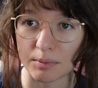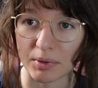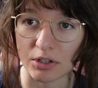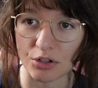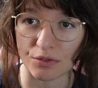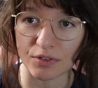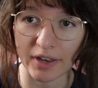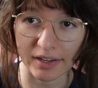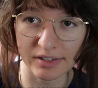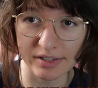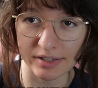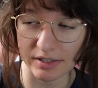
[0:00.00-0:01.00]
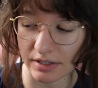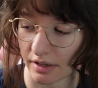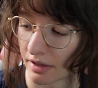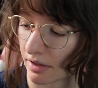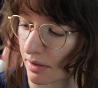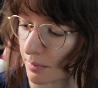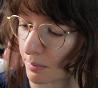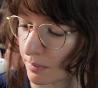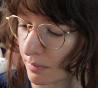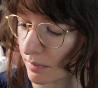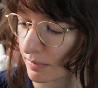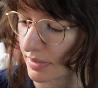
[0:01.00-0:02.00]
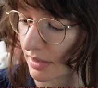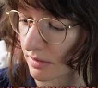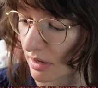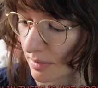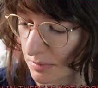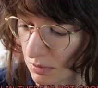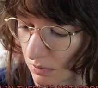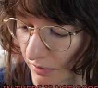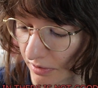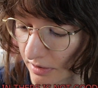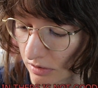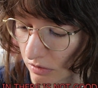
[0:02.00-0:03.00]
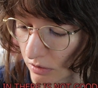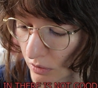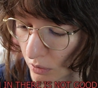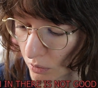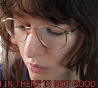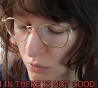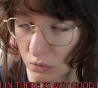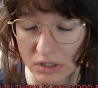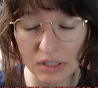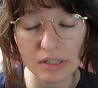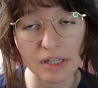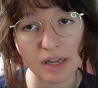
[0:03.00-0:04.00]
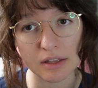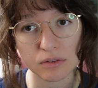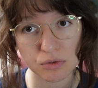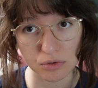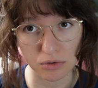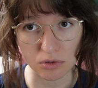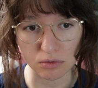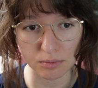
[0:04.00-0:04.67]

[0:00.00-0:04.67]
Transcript: bunch of text that comes with it. So read that through